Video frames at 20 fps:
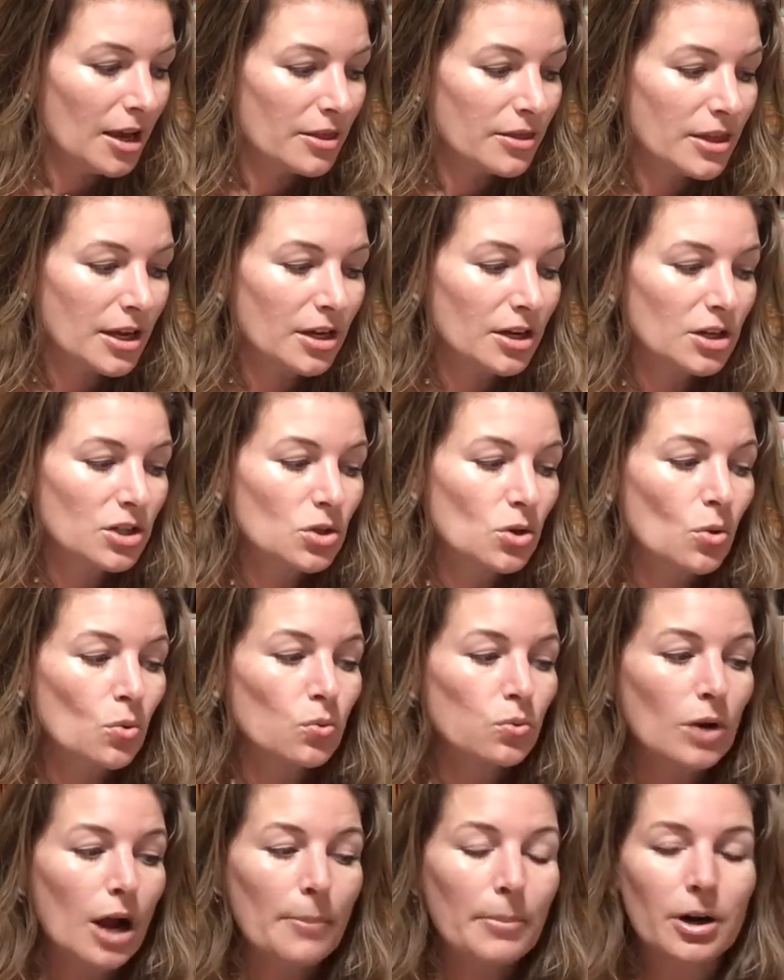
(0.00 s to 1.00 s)
there's
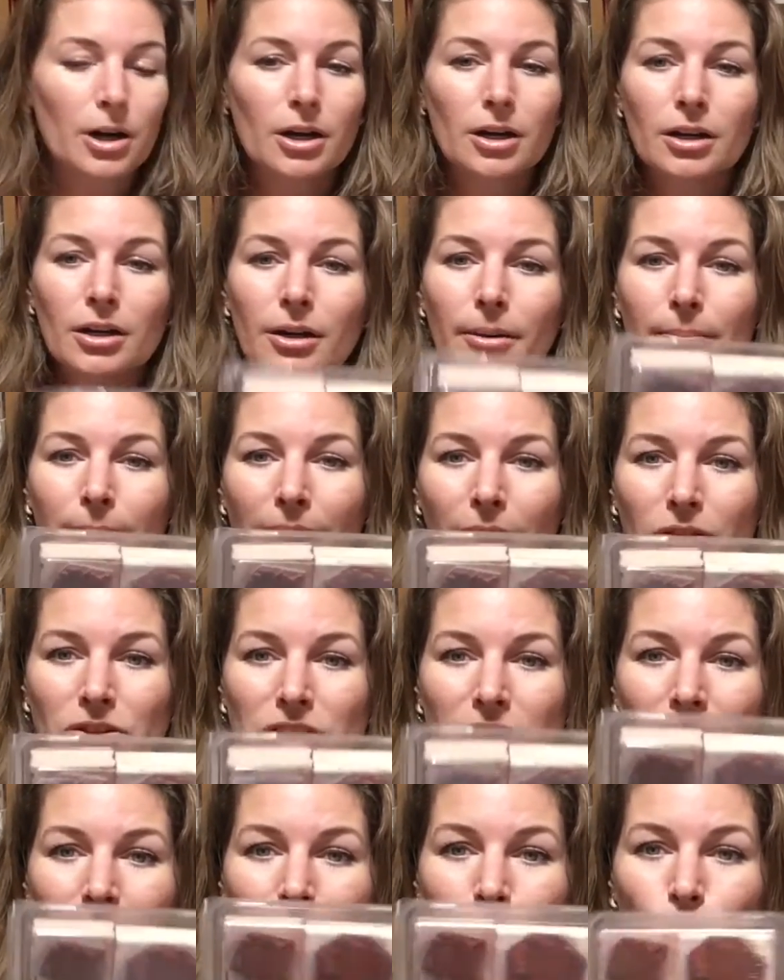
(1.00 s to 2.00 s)
rubber
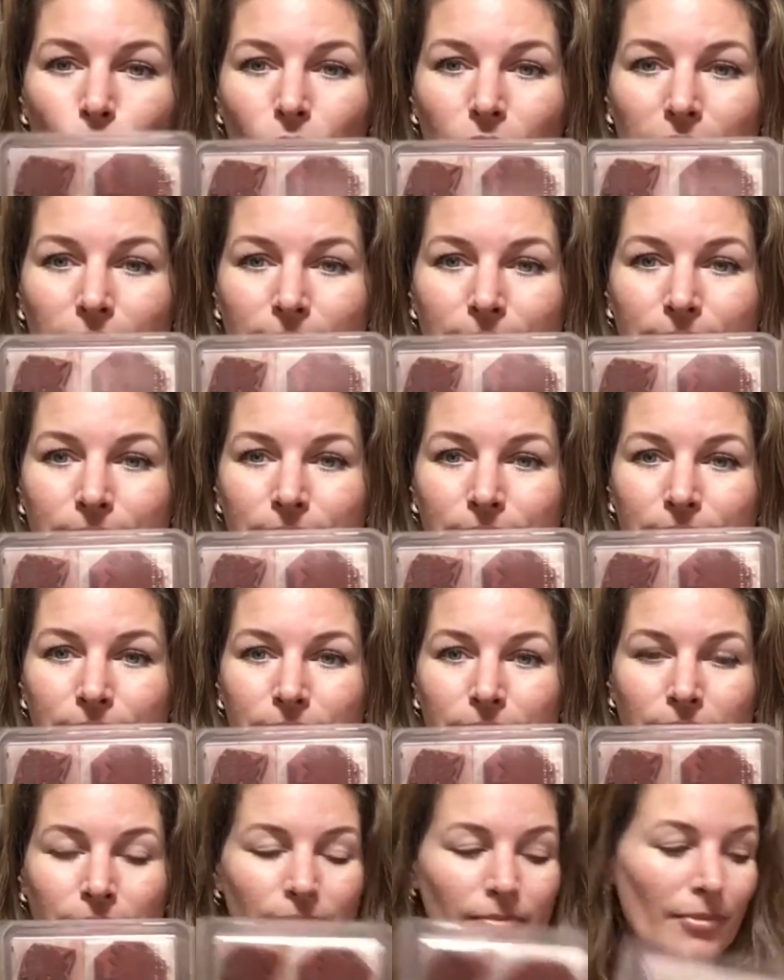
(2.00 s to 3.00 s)
mounted on wood,
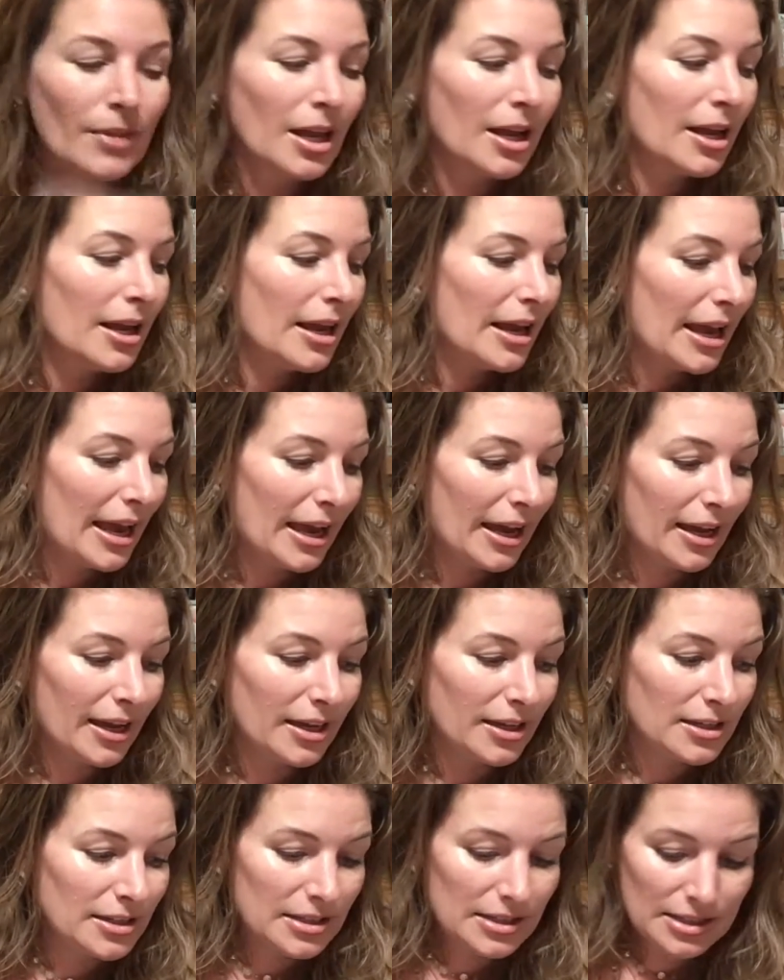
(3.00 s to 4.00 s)

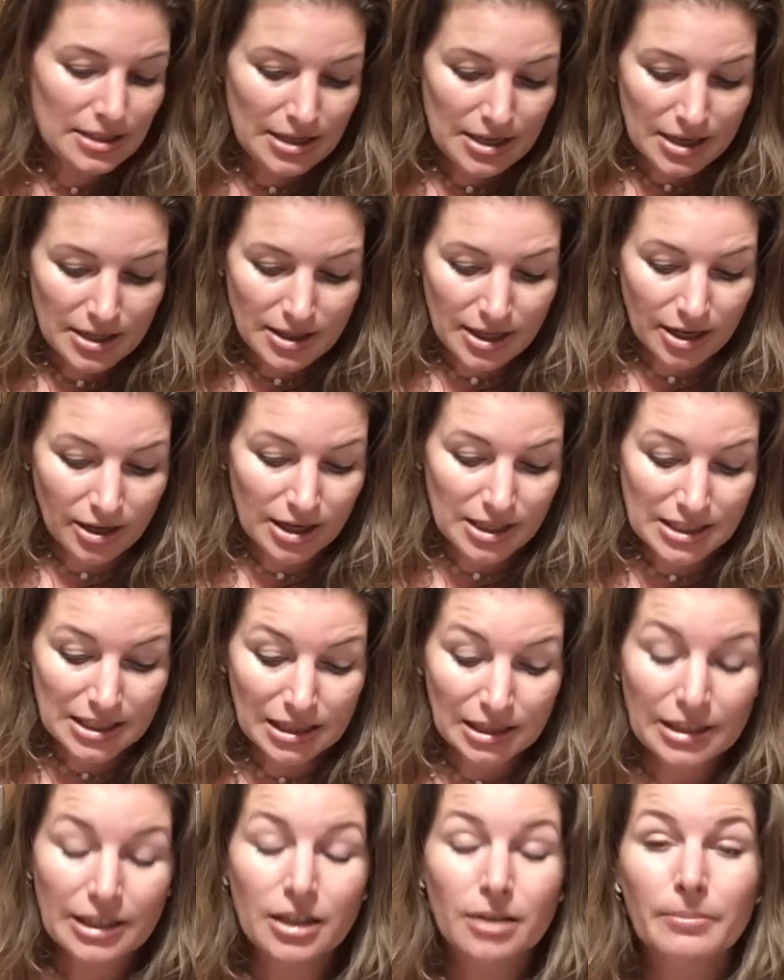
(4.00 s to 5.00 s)
and there is
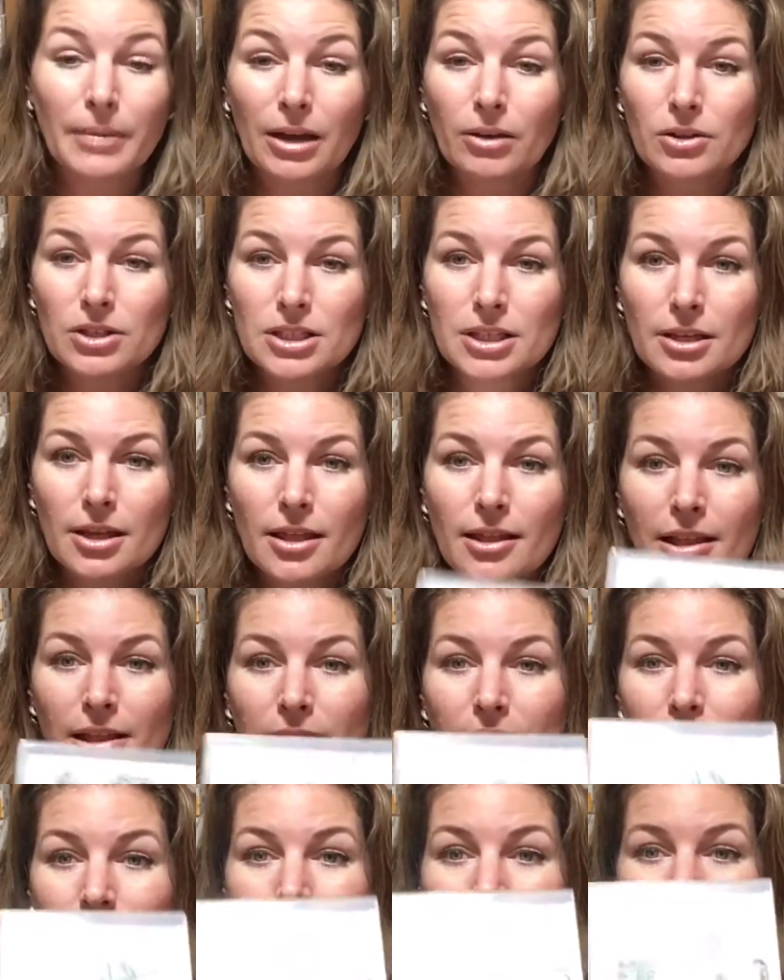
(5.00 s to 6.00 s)
clear mount.
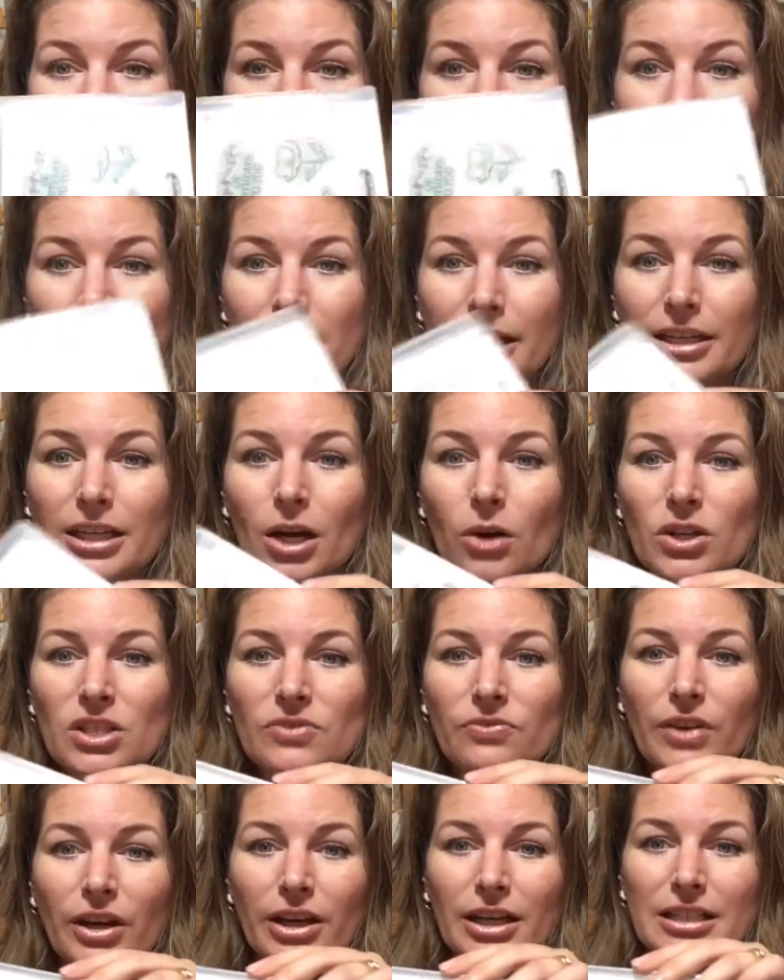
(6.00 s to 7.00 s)
Clear mount, I know, is
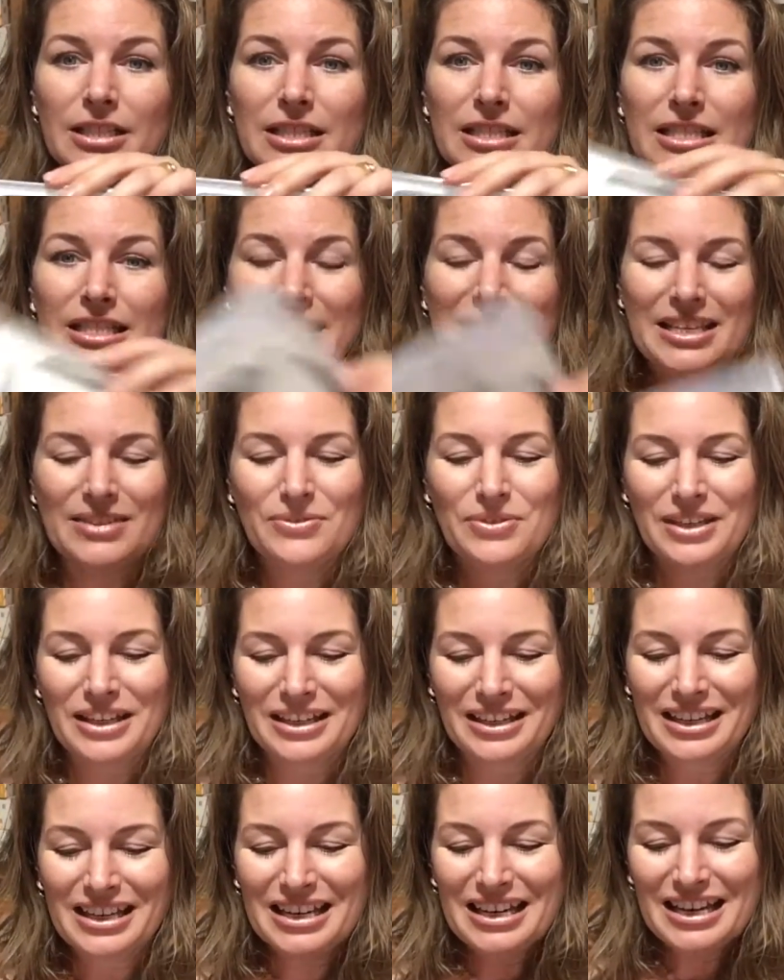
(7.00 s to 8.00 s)
very
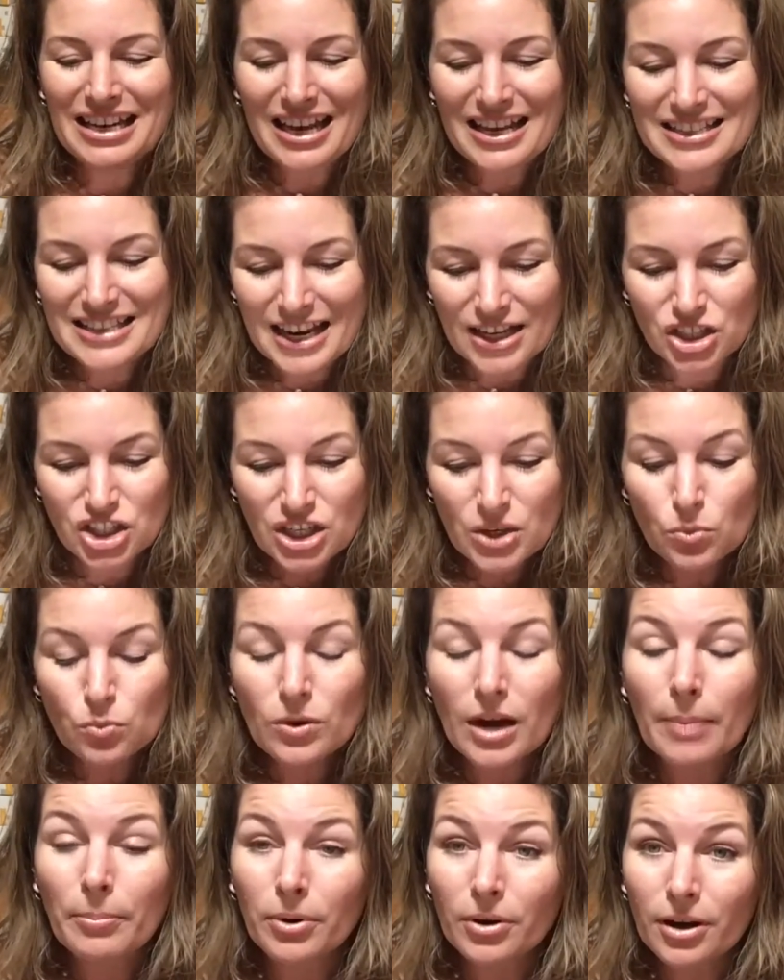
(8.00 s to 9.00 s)
deceiving. It's actually
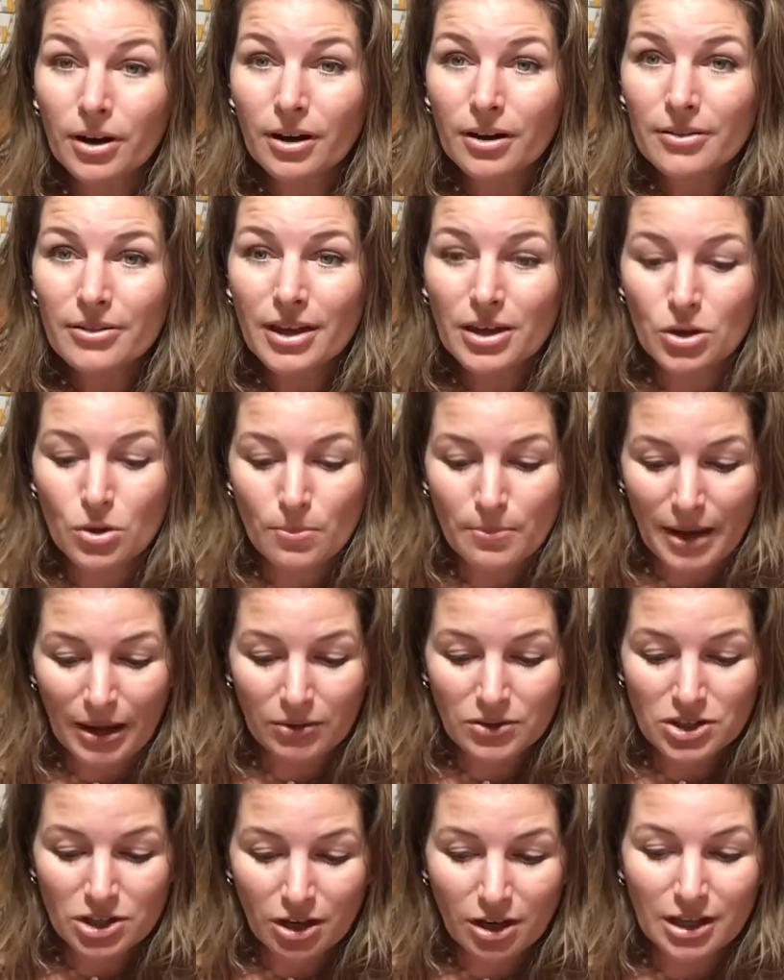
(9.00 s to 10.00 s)
rubber that you
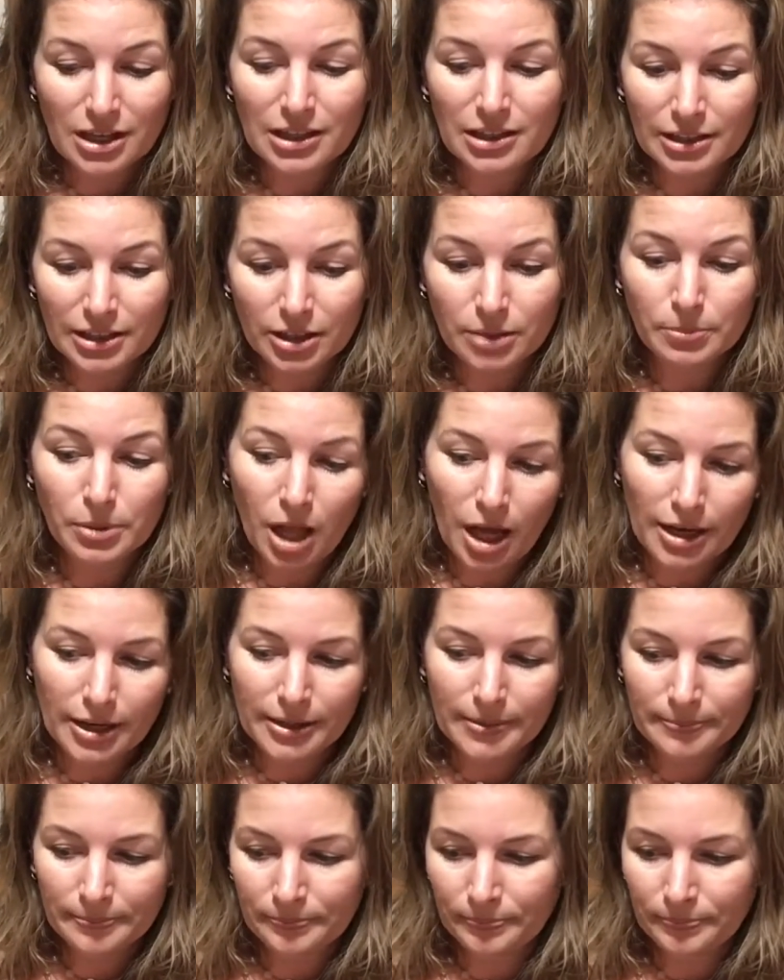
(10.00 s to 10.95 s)
mount on a clear block.